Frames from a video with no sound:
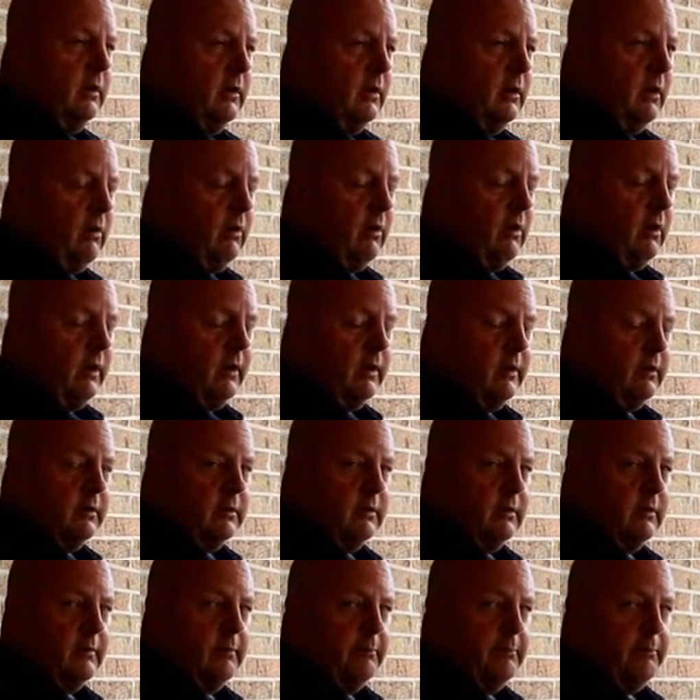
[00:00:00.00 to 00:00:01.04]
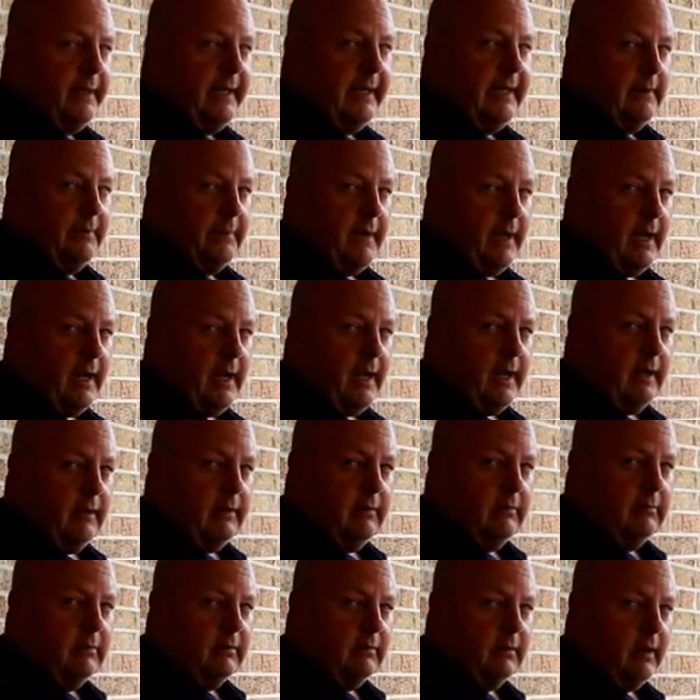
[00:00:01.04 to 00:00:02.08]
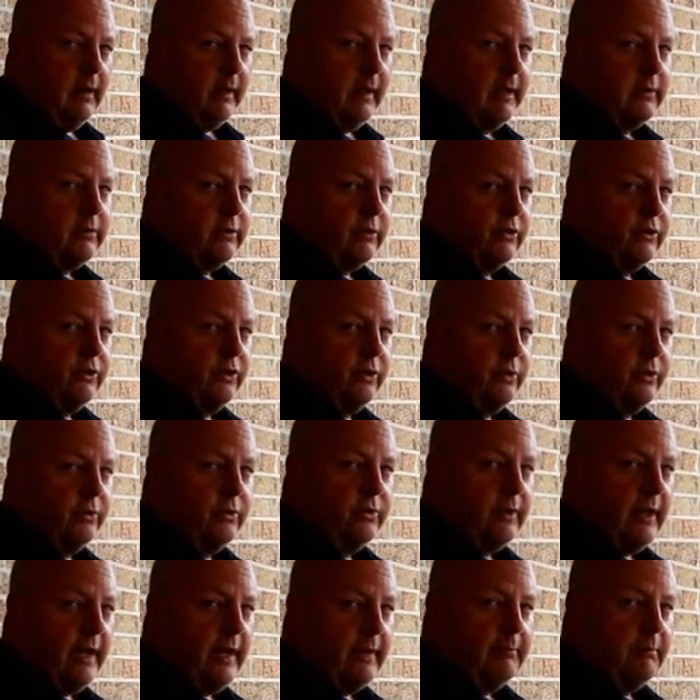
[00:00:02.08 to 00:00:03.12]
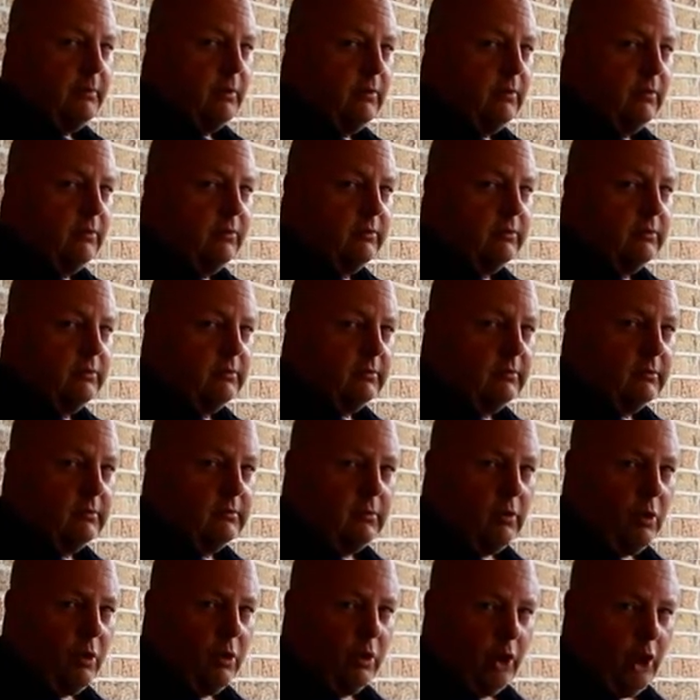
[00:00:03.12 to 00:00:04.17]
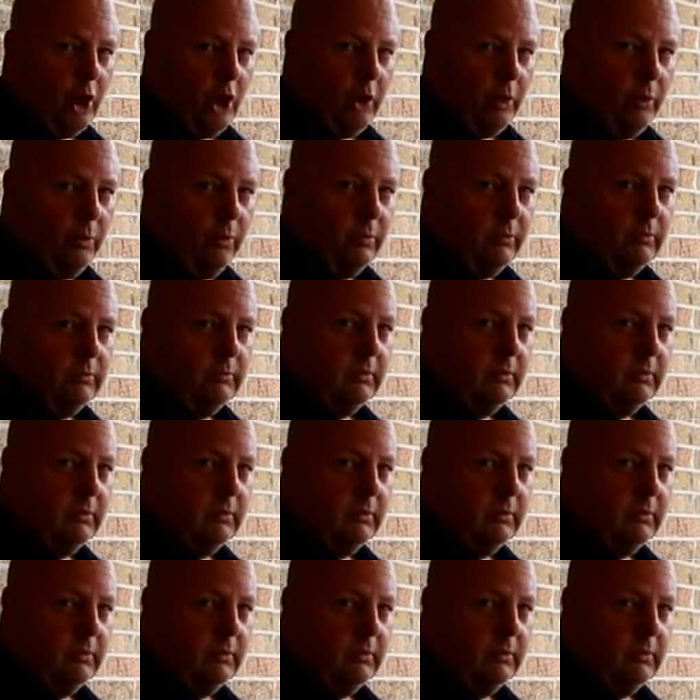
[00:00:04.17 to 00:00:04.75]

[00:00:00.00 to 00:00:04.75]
on medium high. I got the two side burners on low,